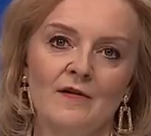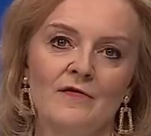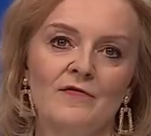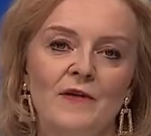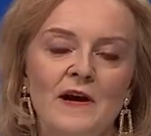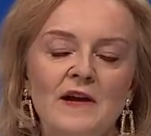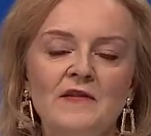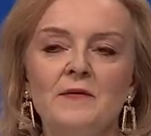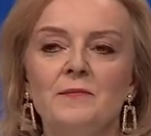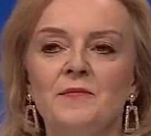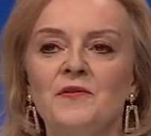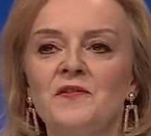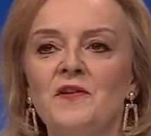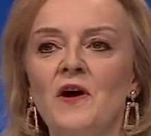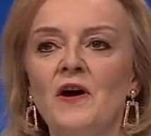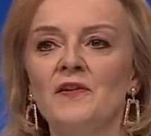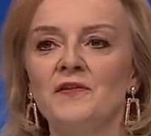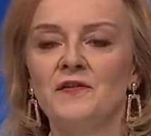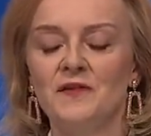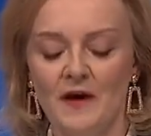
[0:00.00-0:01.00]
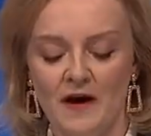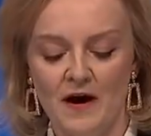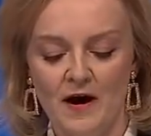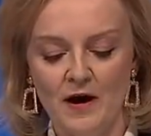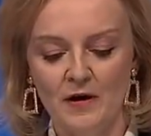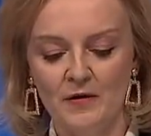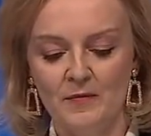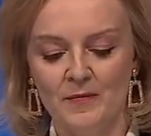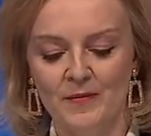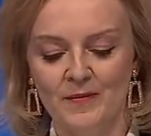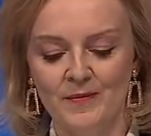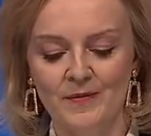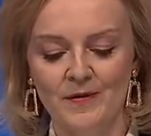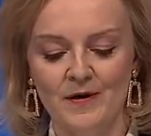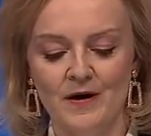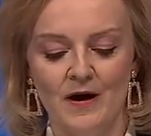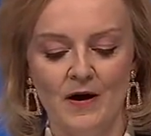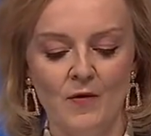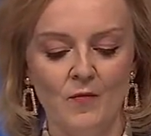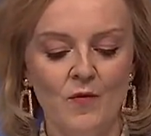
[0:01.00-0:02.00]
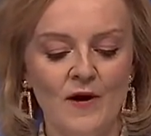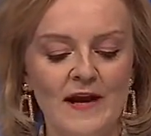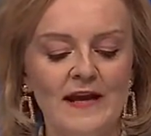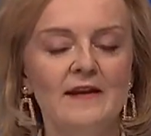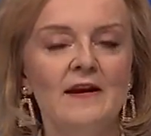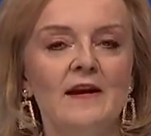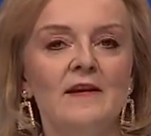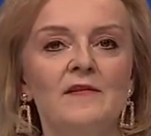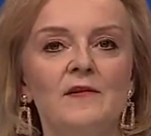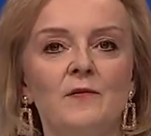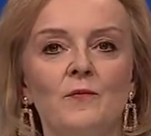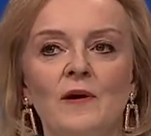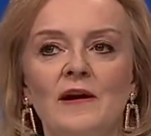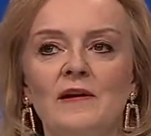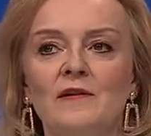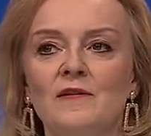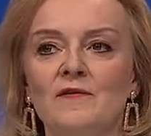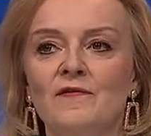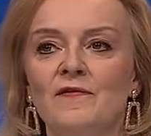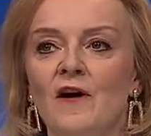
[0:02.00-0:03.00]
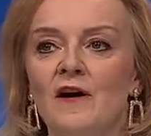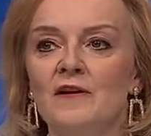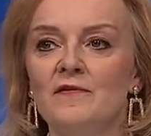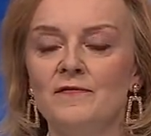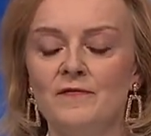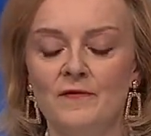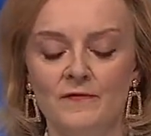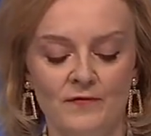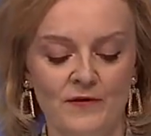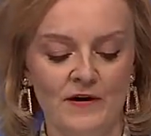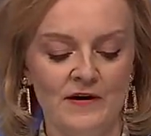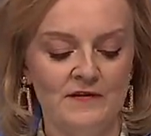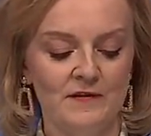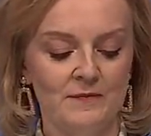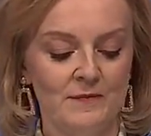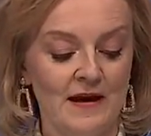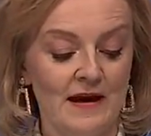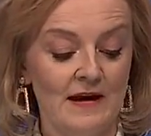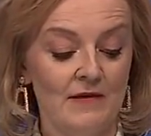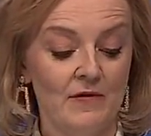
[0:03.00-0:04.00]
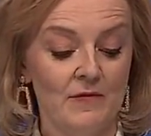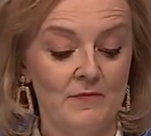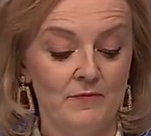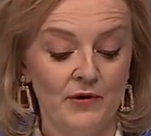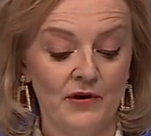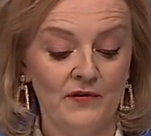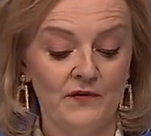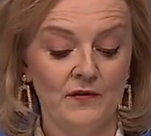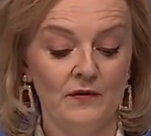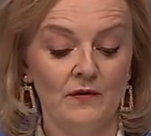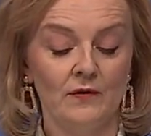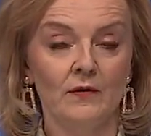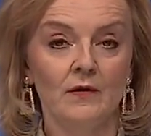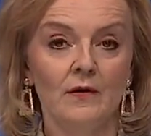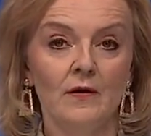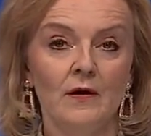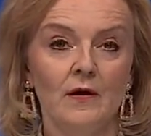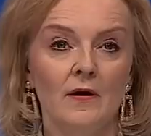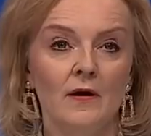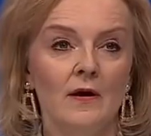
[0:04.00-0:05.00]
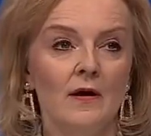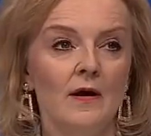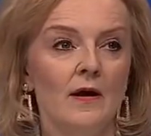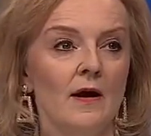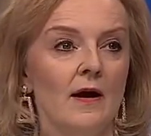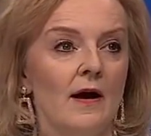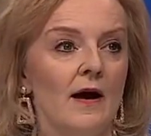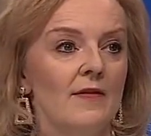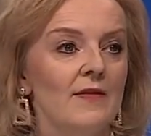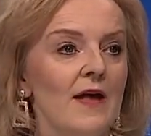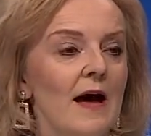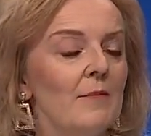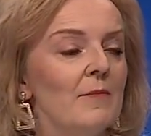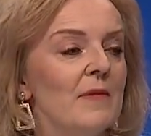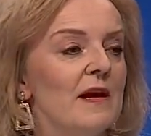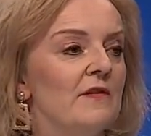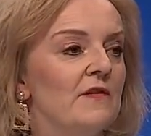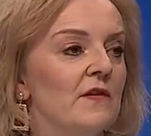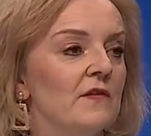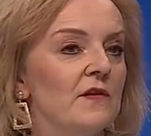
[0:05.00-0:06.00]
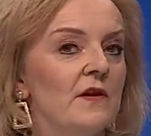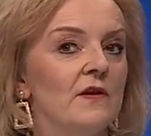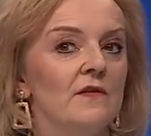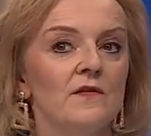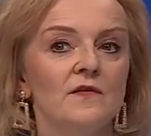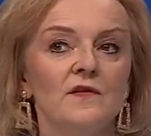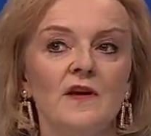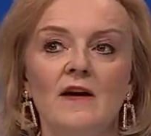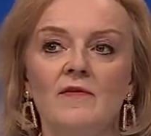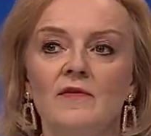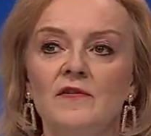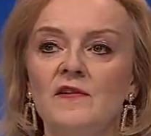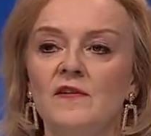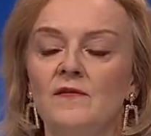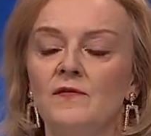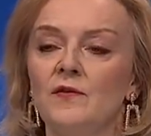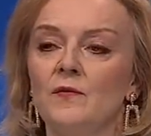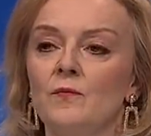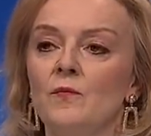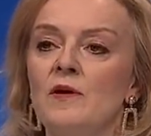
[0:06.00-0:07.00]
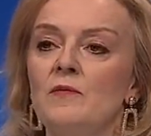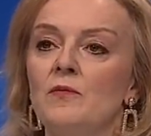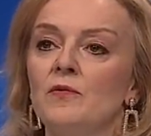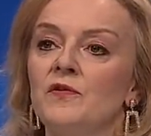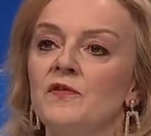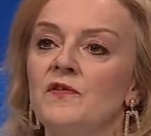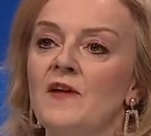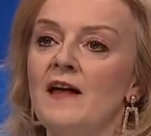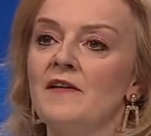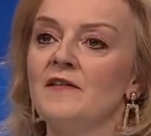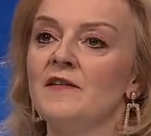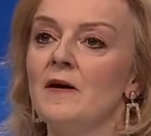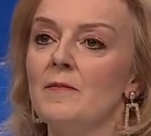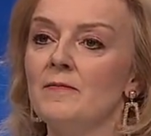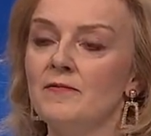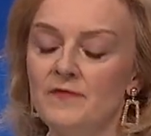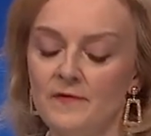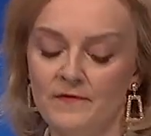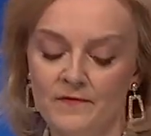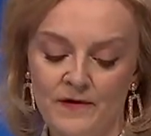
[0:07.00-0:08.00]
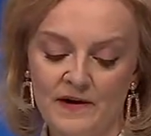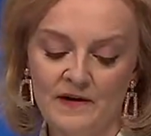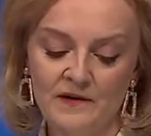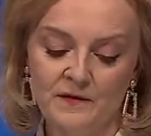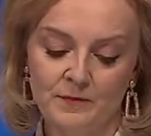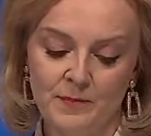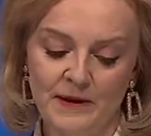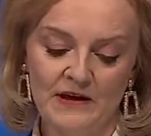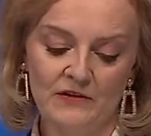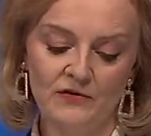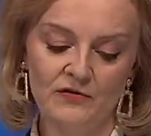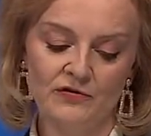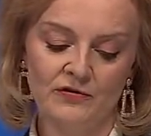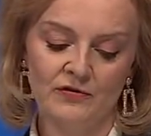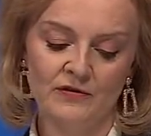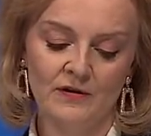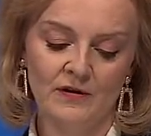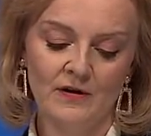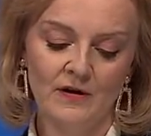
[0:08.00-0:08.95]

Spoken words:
Freedom starts at home, and we need to win the fight for freedom here in Britain. And that means as Conservatives that we will stand up for free speech,